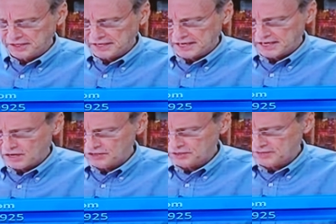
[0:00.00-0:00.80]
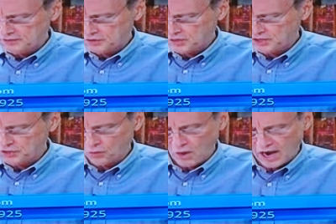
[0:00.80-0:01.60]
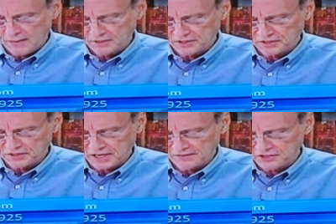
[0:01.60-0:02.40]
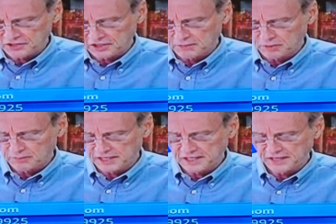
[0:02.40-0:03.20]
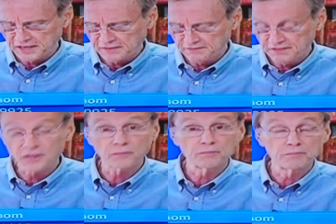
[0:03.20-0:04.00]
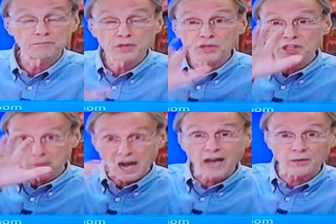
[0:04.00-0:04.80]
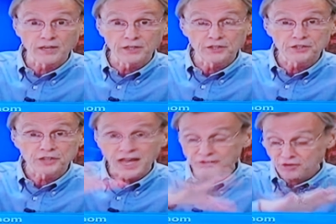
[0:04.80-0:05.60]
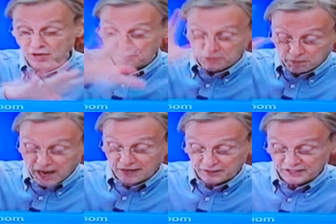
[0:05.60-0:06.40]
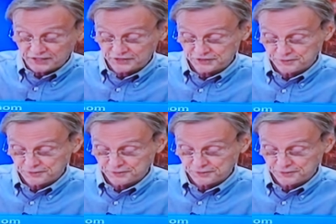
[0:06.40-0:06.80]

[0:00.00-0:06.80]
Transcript: Uh, also, after the question, why? Because it's obvious the liberal media they you know muting the moderators, not Trump, the moderators.